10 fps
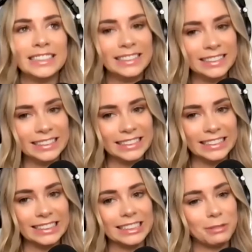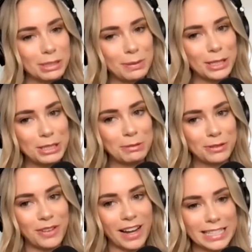I want to punch him in the
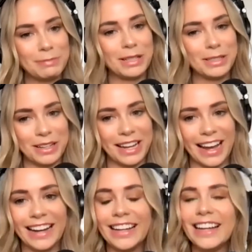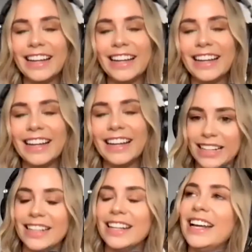face, but it's okay. Well played.